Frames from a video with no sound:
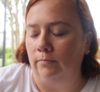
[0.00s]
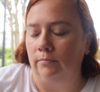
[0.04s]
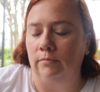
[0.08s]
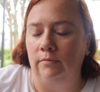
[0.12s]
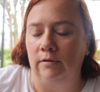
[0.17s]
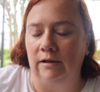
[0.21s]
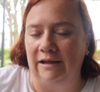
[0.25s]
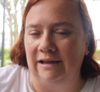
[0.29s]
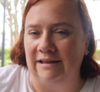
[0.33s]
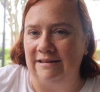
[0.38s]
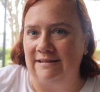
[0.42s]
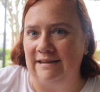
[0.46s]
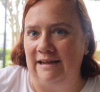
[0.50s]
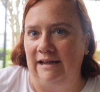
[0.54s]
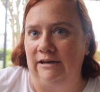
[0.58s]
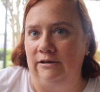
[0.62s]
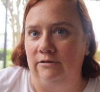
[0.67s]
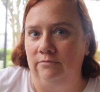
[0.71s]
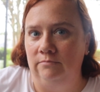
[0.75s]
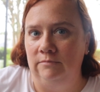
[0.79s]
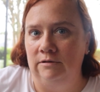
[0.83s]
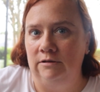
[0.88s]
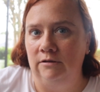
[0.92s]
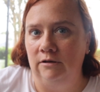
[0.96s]
like I said,
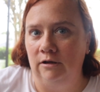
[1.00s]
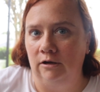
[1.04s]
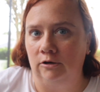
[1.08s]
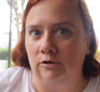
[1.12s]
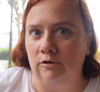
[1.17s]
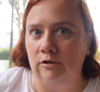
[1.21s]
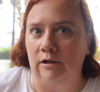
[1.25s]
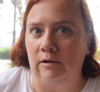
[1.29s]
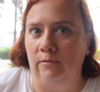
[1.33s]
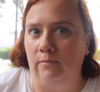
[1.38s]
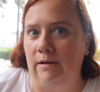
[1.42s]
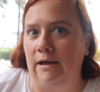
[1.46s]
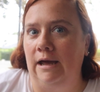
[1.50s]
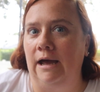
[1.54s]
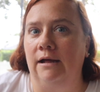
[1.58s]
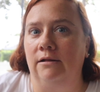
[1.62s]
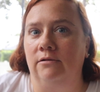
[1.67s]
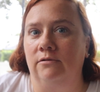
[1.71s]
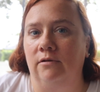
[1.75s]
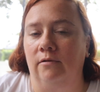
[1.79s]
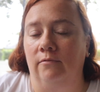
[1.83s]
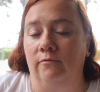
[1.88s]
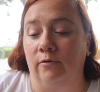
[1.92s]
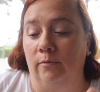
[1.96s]
luckily we
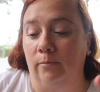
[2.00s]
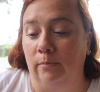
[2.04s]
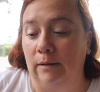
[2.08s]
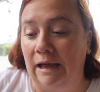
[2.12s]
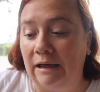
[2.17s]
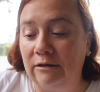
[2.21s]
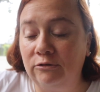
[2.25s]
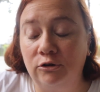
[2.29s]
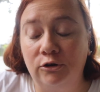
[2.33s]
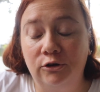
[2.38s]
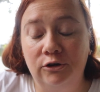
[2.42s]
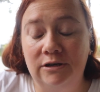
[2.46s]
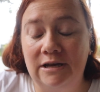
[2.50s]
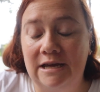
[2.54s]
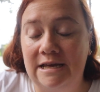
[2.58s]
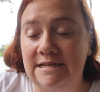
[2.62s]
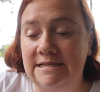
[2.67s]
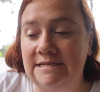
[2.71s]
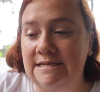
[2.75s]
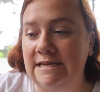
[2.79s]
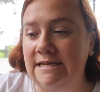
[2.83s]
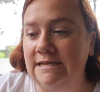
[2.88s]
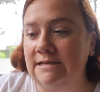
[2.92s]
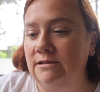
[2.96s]
had some from last hurricane
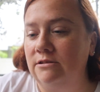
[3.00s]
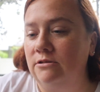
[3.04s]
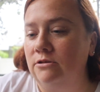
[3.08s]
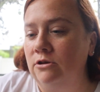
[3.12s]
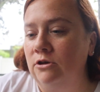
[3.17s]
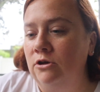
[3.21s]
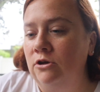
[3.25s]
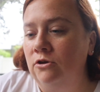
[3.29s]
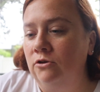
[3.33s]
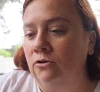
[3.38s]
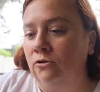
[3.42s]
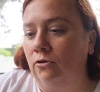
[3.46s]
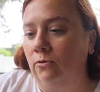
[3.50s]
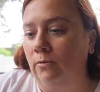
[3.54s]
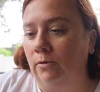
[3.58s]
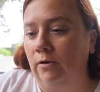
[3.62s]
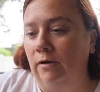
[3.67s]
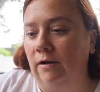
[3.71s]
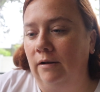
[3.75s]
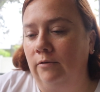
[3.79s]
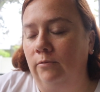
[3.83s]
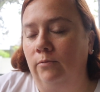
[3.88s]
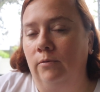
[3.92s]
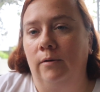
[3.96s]
season, so we
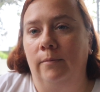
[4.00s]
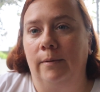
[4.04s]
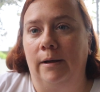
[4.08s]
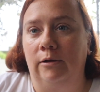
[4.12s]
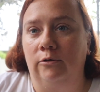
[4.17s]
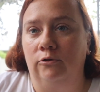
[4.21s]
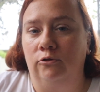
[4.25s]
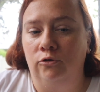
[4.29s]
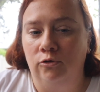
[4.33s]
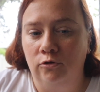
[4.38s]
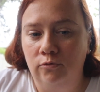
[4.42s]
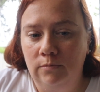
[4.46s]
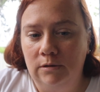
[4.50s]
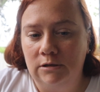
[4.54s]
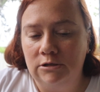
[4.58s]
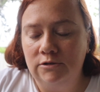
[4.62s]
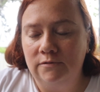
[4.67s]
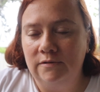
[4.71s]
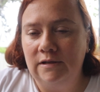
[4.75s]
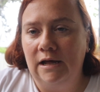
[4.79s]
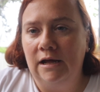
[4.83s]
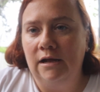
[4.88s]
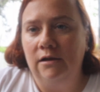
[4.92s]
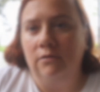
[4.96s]
don't have to worry about too much
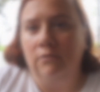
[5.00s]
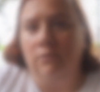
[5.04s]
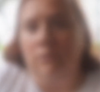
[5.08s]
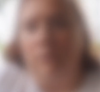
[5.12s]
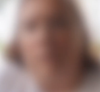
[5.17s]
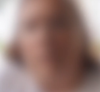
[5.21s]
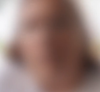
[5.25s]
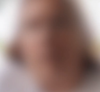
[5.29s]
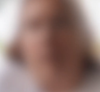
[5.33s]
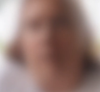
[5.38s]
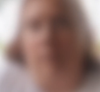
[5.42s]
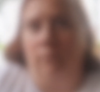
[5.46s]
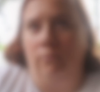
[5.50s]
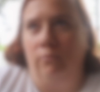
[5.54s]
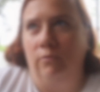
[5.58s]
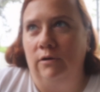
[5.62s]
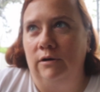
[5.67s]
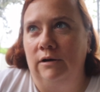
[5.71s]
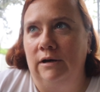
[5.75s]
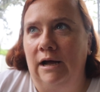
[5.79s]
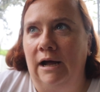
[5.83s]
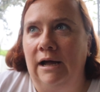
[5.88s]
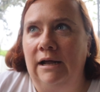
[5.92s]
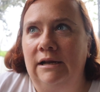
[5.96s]
of that. We're
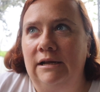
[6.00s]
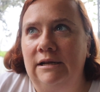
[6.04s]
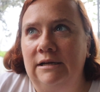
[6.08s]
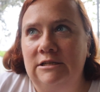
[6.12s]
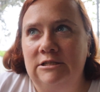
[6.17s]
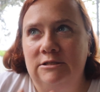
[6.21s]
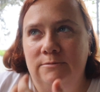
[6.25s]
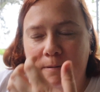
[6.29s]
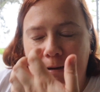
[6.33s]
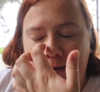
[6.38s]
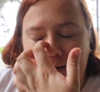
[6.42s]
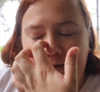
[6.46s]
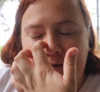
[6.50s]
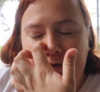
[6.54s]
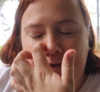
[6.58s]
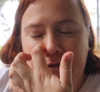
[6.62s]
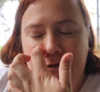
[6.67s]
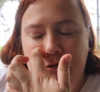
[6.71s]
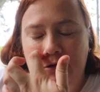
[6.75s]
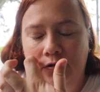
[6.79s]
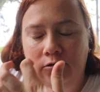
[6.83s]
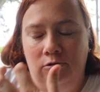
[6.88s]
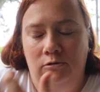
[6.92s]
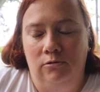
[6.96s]
not expecting
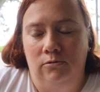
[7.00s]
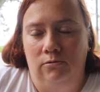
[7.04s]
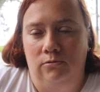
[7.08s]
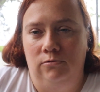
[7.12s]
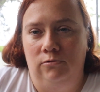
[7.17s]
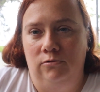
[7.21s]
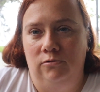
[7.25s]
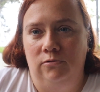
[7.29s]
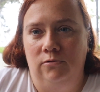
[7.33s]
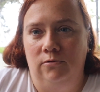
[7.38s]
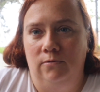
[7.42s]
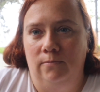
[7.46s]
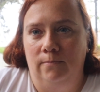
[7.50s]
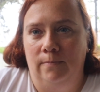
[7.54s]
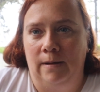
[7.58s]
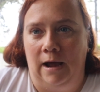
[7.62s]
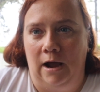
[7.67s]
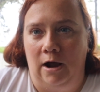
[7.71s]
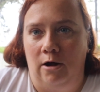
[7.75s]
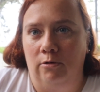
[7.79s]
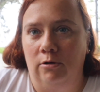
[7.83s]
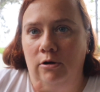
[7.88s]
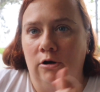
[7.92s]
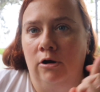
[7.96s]
to lose
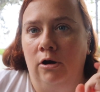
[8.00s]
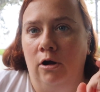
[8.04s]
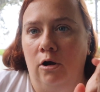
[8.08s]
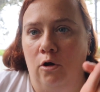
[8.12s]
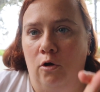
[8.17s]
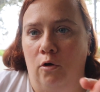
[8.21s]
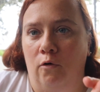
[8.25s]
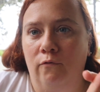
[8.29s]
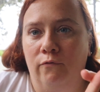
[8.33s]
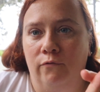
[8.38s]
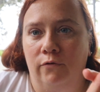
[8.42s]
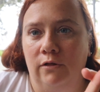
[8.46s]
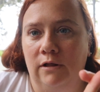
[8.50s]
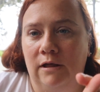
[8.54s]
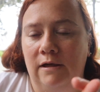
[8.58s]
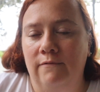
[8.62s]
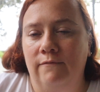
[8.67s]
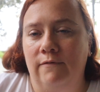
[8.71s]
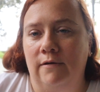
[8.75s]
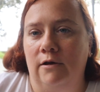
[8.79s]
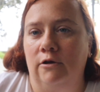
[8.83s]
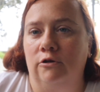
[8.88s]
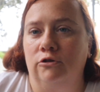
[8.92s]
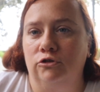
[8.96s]
power, hopefully,
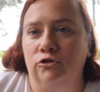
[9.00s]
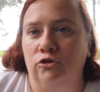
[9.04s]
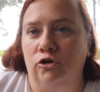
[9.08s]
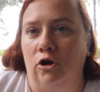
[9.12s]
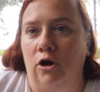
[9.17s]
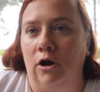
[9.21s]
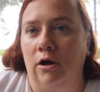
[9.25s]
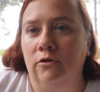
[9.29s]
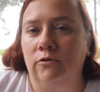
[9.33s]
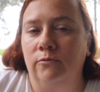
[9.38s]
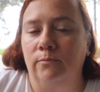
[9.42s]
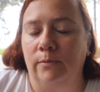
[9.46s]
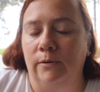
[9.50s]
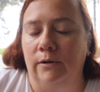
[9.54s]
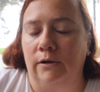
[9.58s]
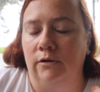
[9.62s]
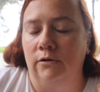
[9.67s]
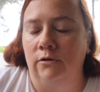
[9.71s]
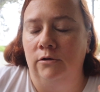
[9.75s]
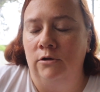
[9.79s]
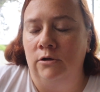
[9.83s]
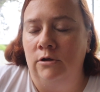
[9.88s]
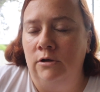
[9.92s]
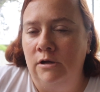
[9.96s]
fingers crossed, but
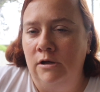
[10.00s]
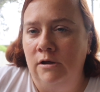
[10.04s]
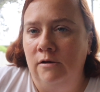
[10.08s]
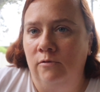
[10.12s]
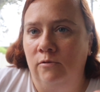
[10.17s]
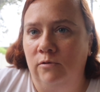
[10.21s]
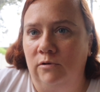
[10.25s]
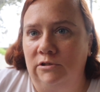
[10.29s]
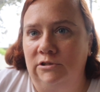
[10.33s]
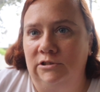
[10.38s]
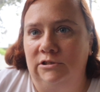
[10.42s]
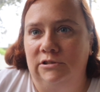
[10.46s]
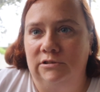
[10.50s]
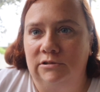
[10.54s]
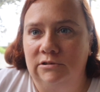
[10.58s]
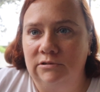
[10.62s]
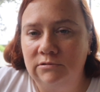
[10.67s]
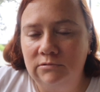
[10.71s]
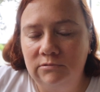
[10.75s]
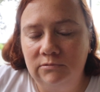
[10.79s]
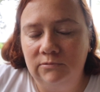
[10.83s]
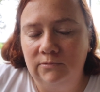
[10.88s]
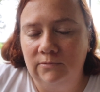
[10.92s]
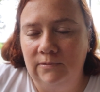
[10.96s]
of
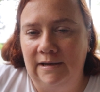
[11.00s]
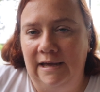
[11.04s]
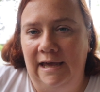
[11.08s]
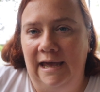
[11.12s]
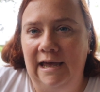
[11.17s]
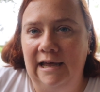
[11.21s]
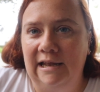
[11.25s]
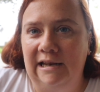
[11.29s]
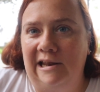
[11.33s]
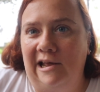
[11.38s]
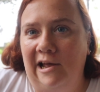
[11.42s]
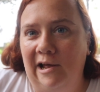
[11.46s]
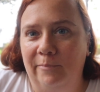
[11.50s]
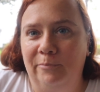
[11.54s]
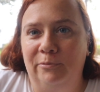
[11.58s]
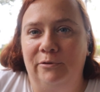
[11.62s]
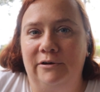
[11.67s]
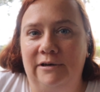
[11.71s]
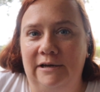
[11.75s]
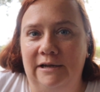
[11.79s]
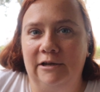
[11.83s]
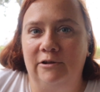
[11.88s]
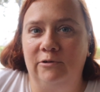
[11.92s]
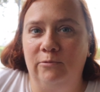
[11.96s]
course we cannot
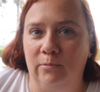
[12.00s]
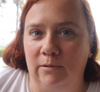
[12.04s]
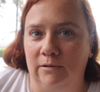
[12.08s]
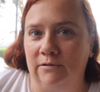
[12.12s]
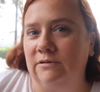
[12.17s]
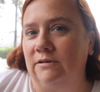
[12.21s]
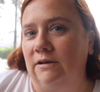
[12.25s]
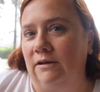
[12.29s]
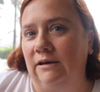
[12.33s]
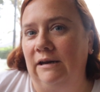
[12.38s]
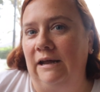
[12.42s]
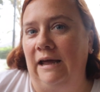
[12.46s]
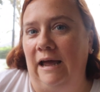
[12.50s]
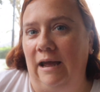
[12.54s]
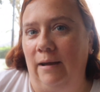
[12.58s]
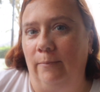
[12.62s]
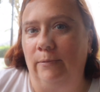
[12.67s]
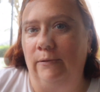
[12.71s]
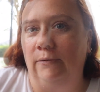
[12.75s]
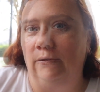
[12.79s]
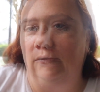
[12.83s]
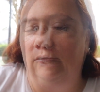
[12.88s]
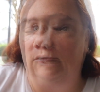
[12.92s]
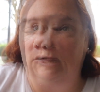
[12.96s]
predict what's going to
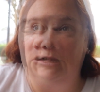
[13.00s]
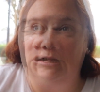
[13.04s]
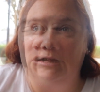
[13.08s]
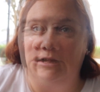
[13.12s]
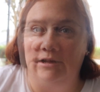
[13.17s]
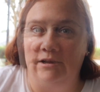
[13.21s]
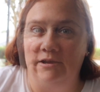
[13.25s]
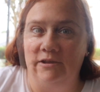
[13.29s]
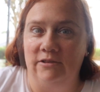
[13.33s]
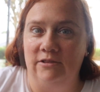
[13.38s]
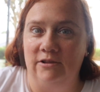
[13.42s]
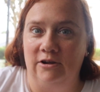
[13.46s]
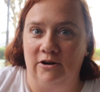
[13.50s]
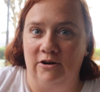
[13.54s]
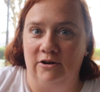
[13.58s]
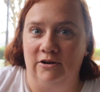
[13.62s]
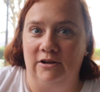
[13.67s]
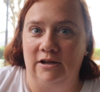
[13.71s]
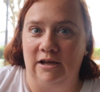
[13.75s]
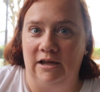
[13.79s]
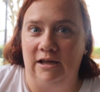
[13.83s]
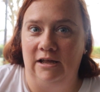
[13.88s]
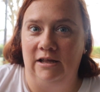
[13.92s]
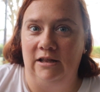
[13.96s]
happen. Just like the
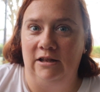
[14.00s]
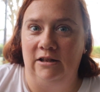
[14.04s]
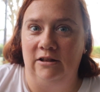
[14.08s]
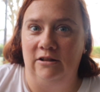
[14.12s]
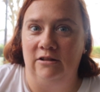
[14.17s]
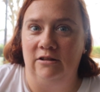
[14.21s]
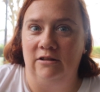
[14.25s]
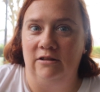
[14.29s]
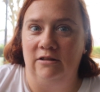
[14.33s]
hurricane